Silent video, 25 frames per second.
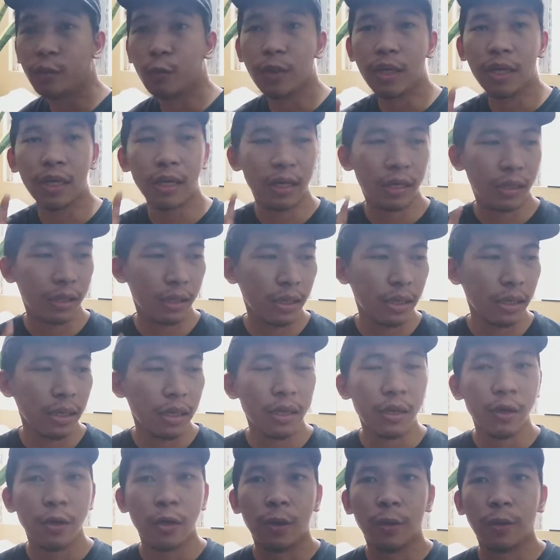week
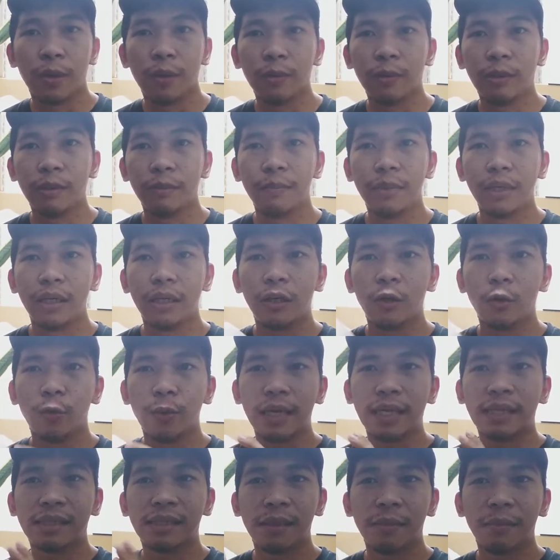we will be
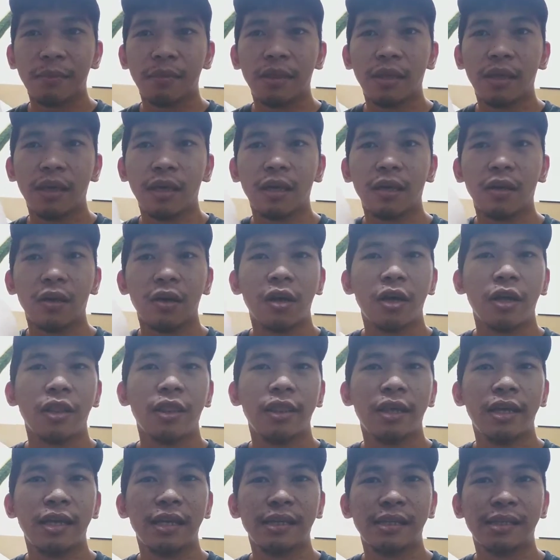doing something
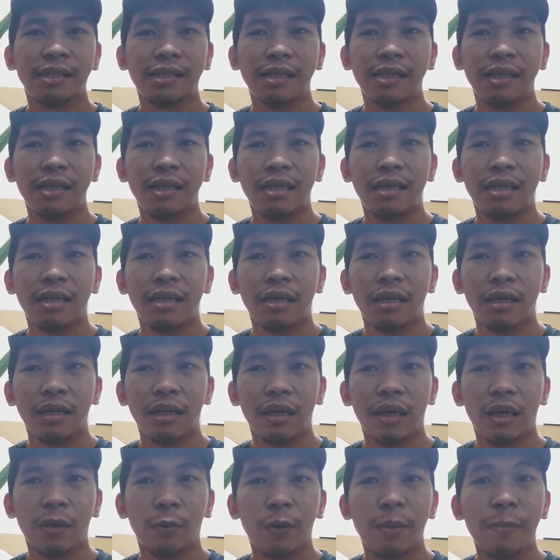on this
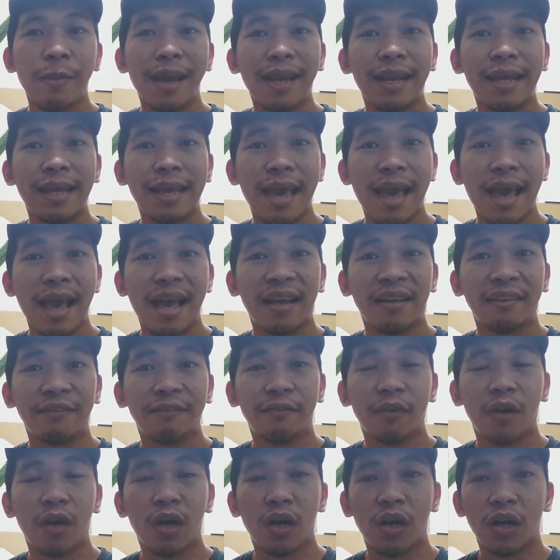remaining
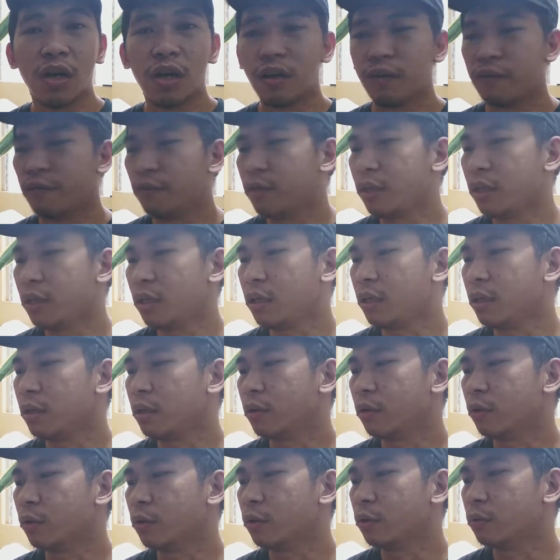half of the
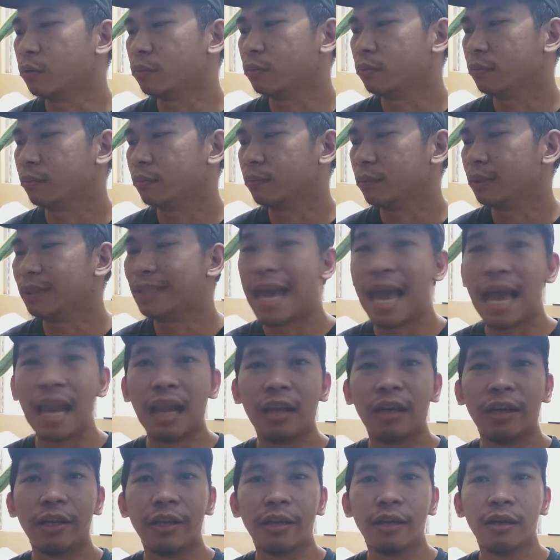
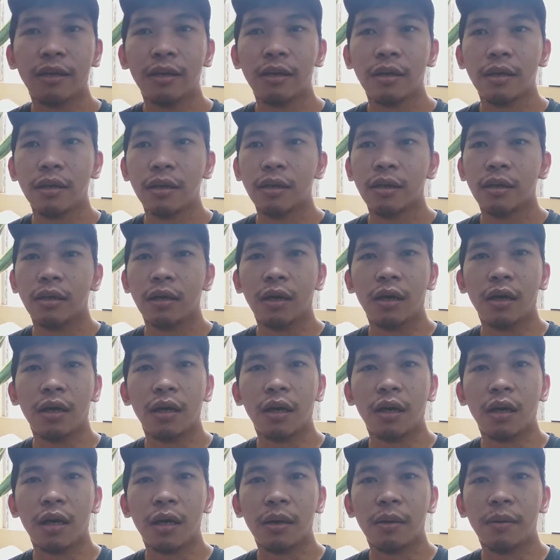gallon
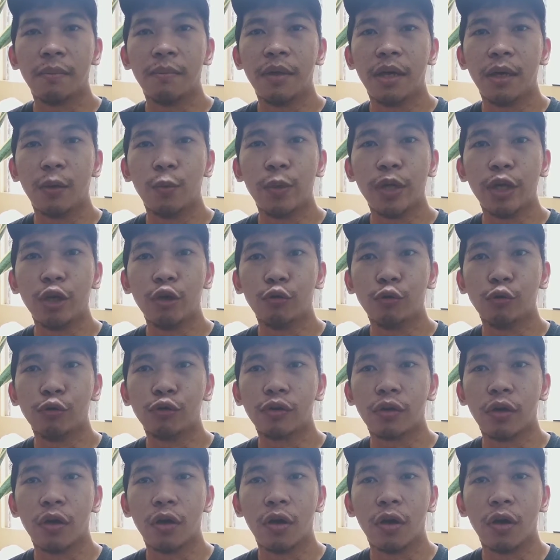that we
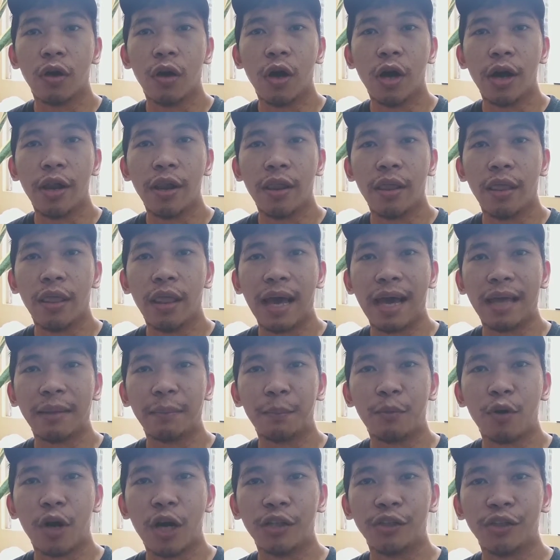used on that
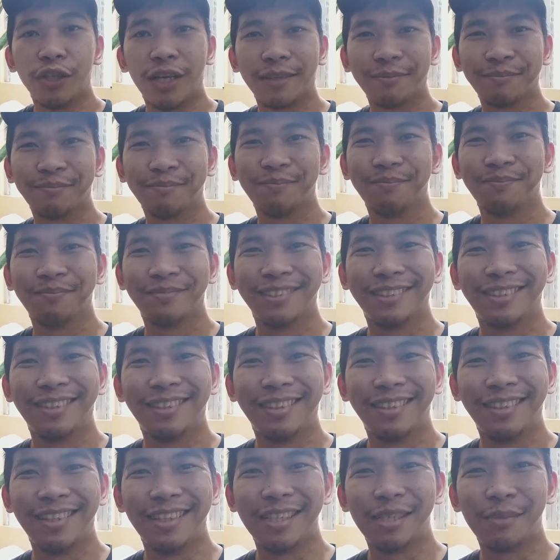project.
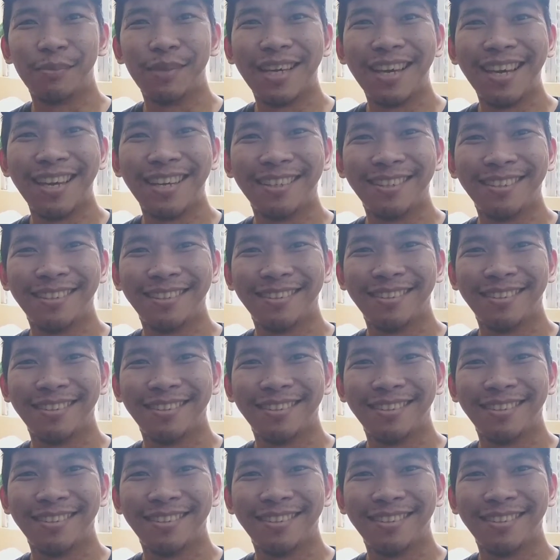Let's begin.